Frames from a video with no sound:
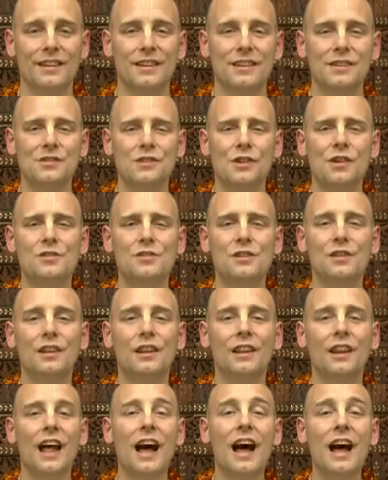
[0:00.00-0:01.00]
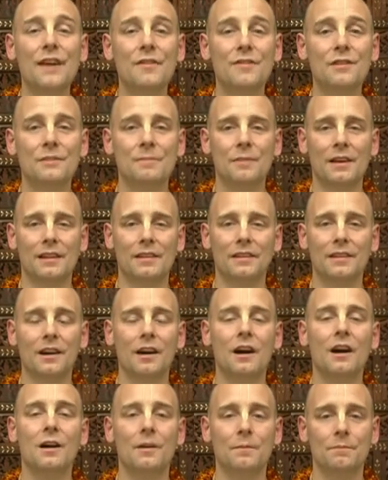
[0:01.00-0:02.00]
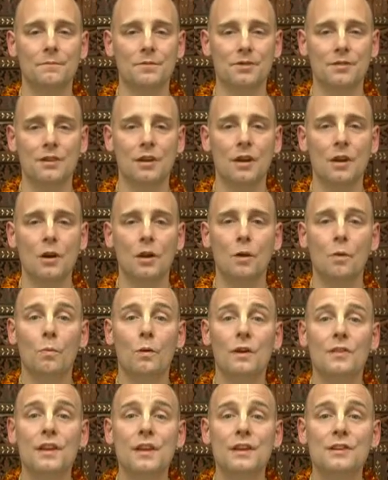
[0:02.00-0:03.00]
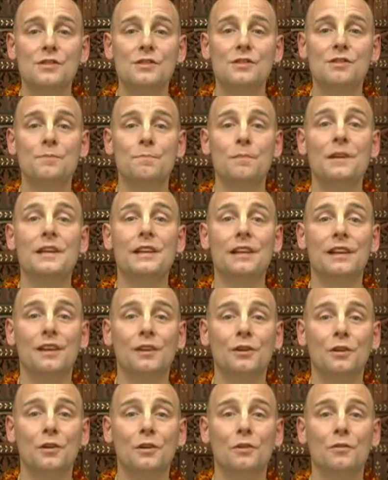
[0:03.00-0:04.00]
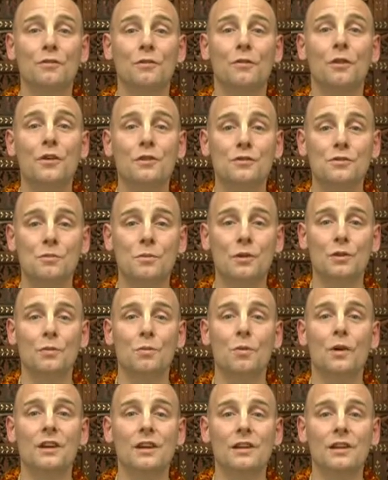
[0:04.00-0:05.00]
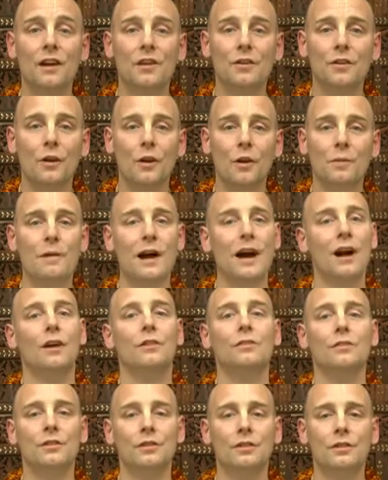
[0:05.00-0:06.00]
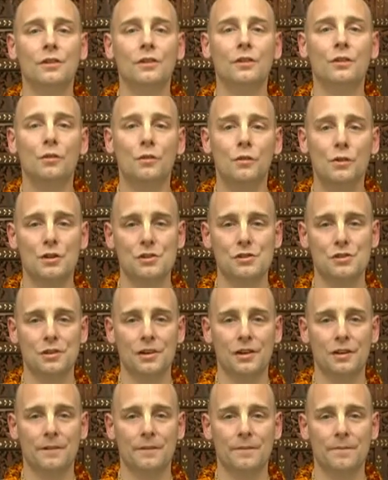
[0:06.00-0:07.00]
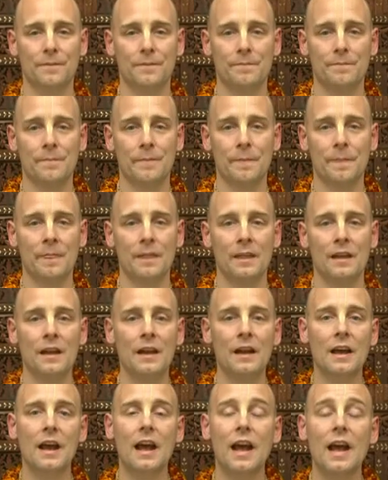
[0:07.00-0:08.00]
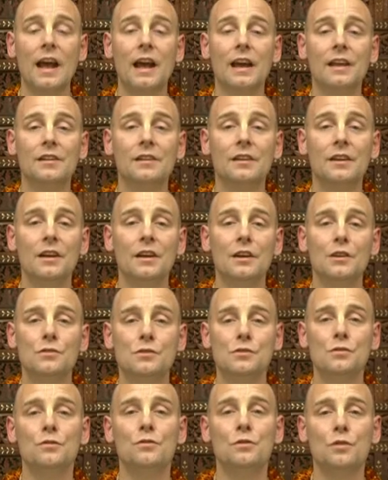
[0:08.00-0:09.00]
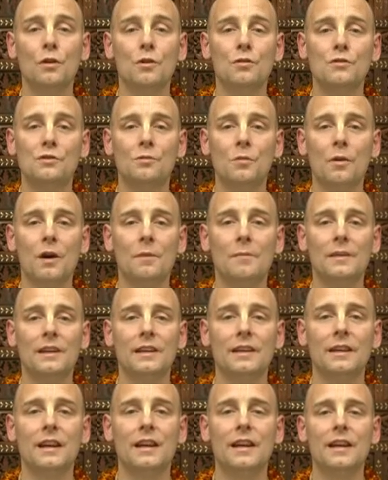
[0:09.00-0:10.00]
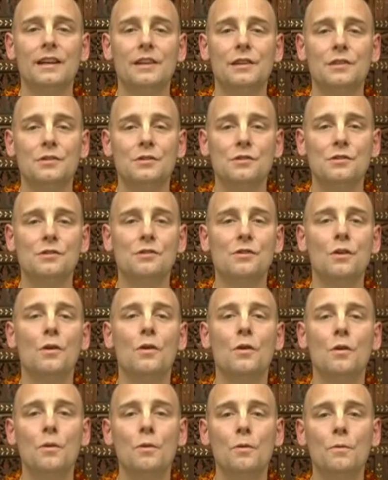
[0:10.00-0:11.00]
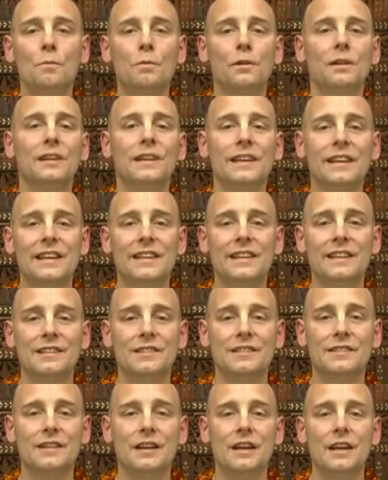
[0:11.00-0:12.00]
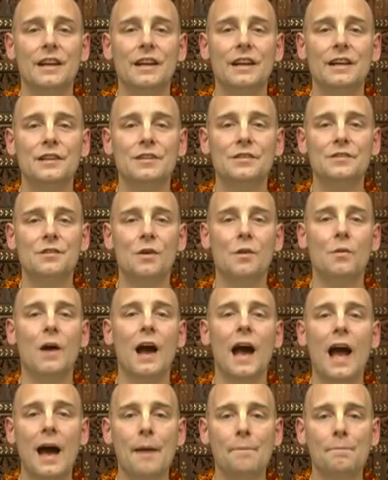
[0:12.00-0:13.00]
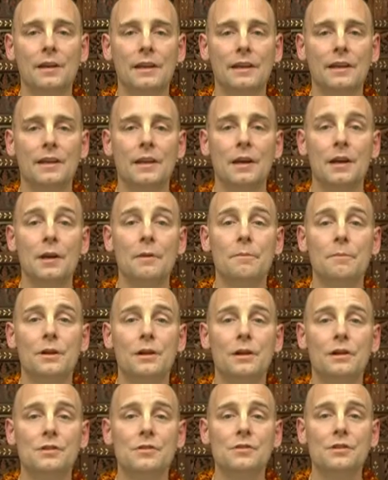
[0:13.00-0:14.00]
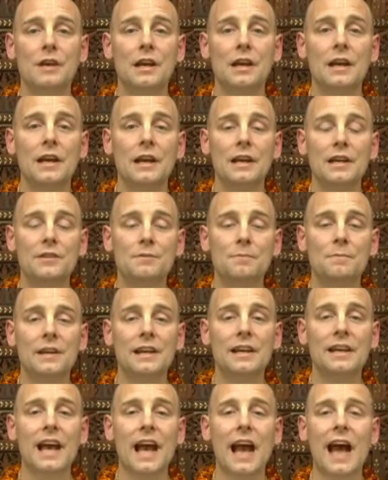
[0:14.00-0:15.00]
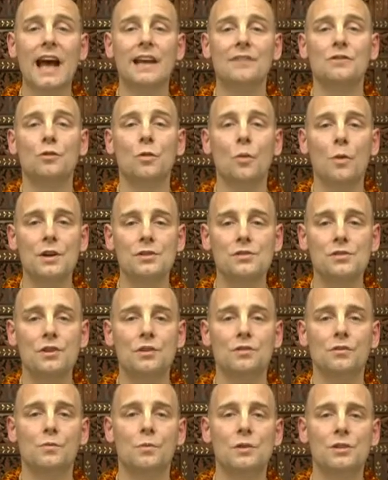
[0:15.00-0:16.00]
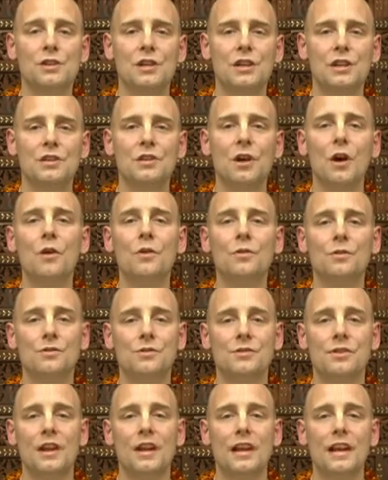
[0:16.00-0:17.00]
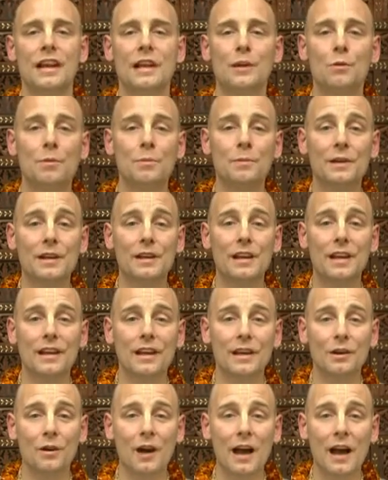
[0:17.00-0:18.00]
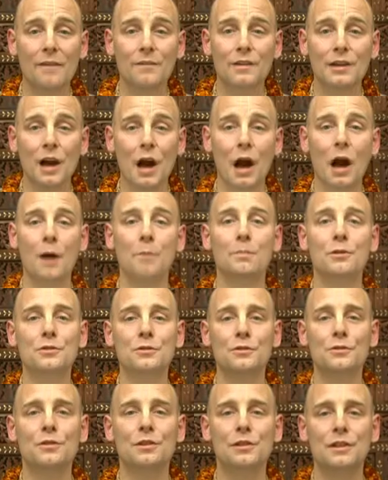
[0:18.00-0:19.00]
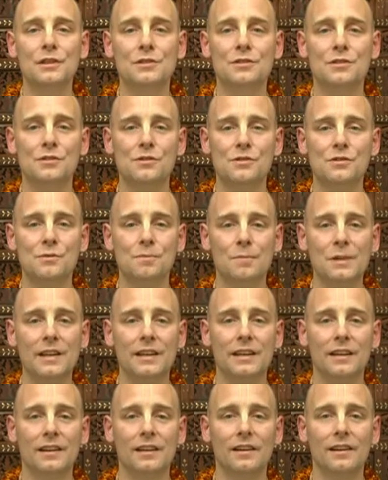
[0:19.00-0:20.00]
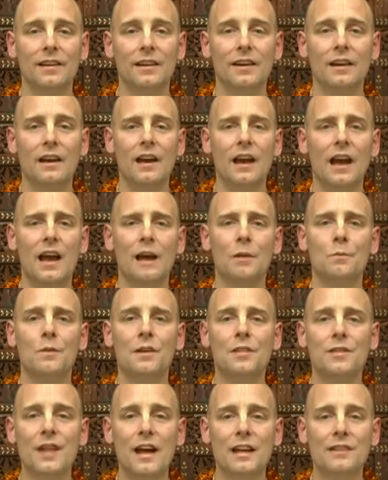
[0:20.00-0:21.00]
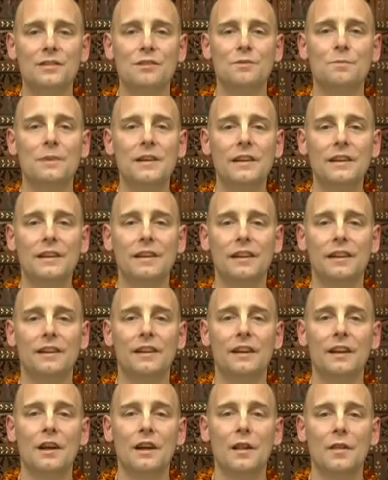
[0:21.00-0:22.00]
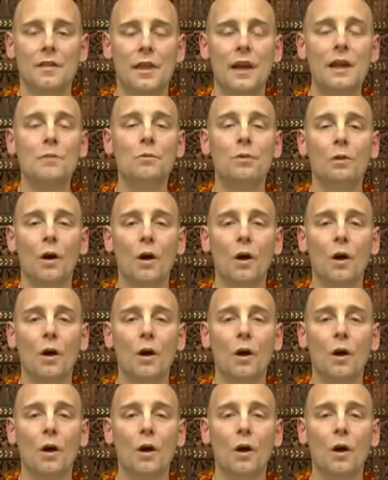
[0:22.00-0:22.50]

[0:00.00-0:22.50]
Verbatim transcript: such enlivenment comes when they speak and converse with one another about Krishna. And Suta Goswami, he's so pleased, he's so happy because He's being asked questions which he knows he will be he'll have the opportunity to speak. And with that speaking, they will